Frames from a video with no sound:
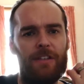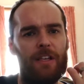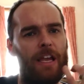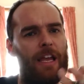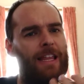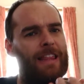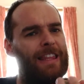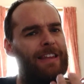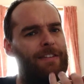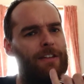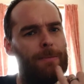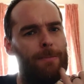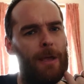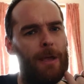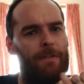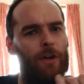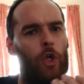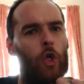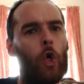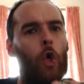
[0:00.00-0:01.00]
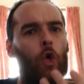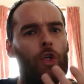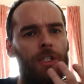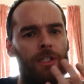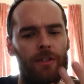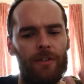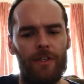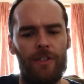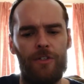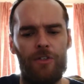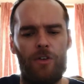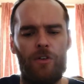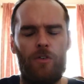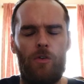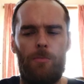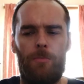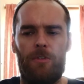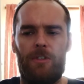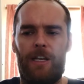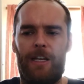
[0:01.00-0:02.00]
a bit of a coating on your tongue,
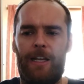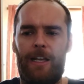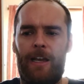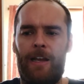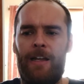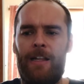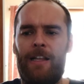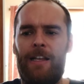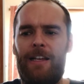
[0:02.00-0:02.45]
almost like a